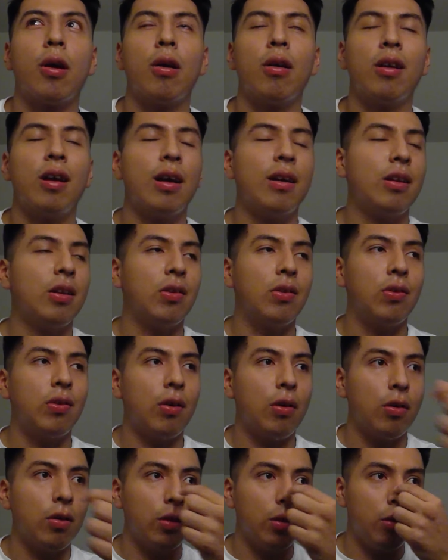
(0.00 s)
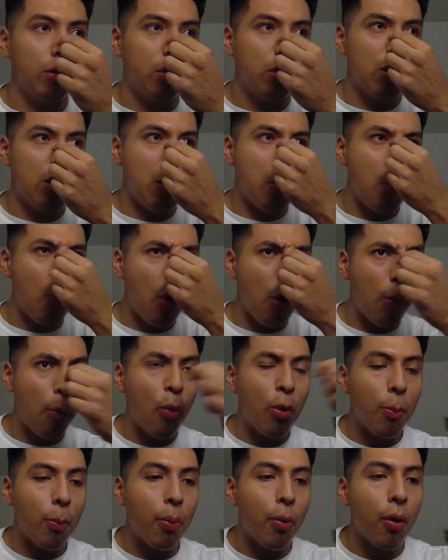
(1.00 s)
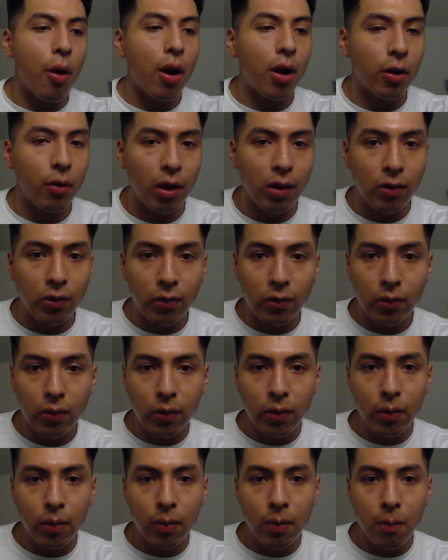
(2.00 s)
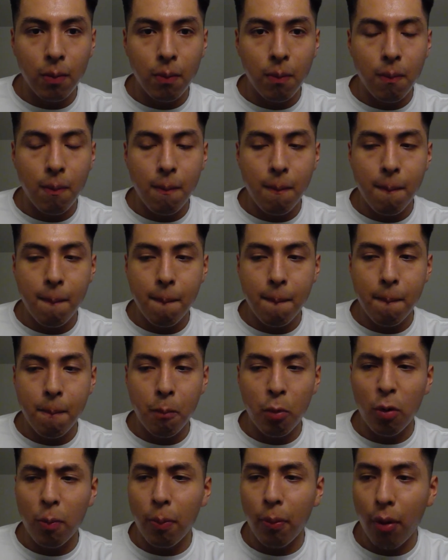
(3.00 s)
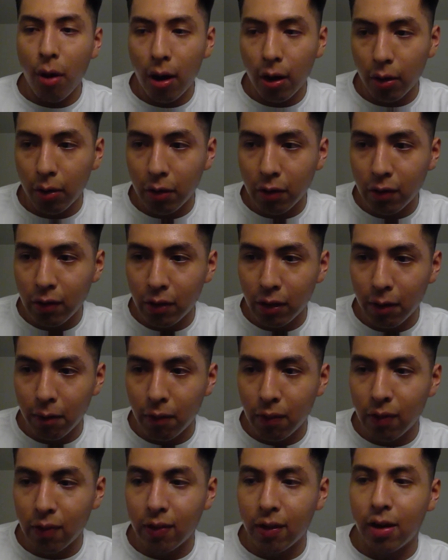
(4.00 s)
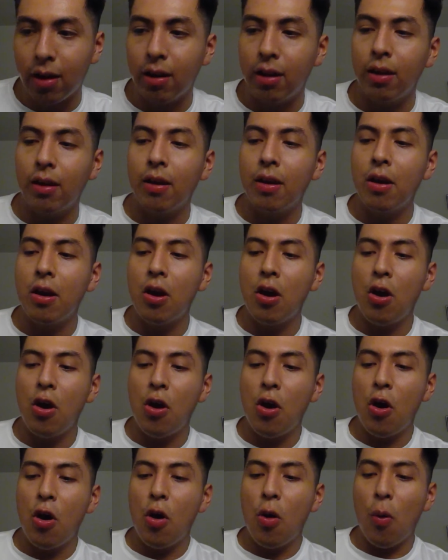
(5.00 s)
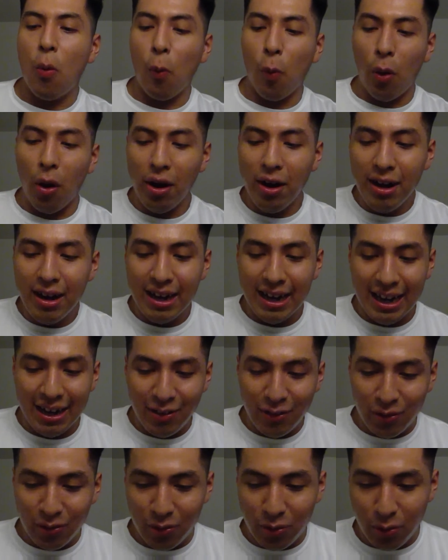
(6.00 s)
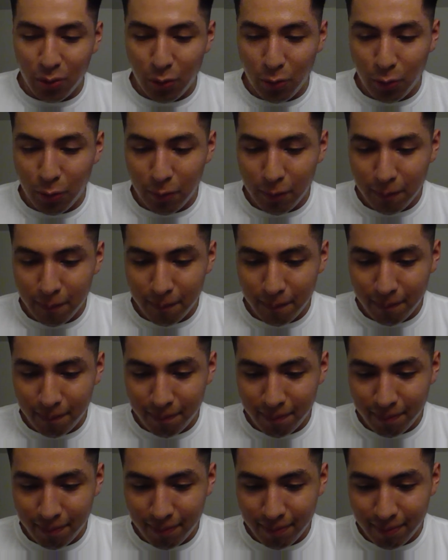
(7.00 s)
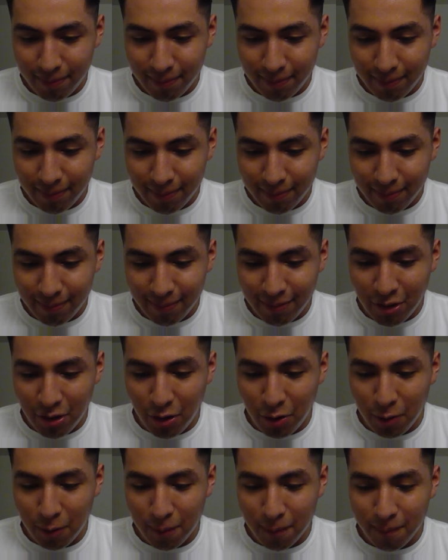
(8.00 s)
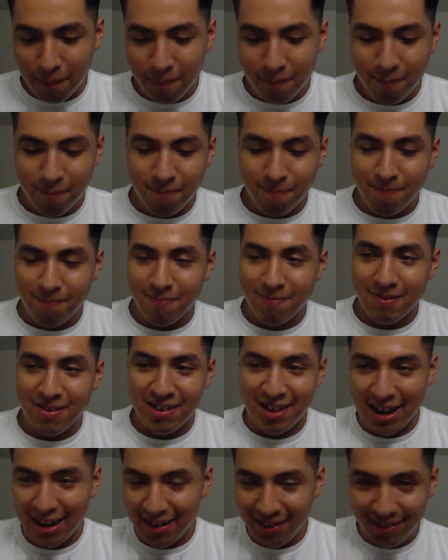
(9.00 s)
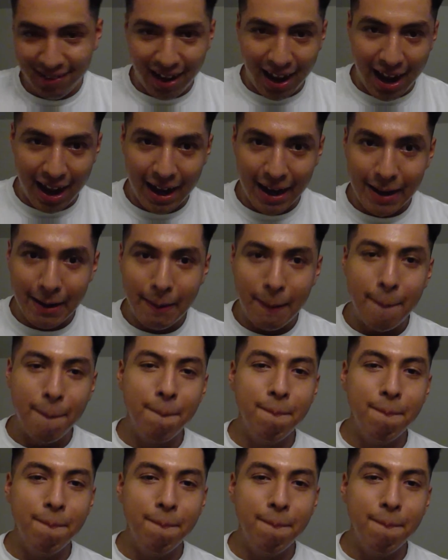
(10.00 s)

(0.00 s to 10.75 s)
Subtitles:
not necessarily a more progress in a given society, one needs to, you know, set aside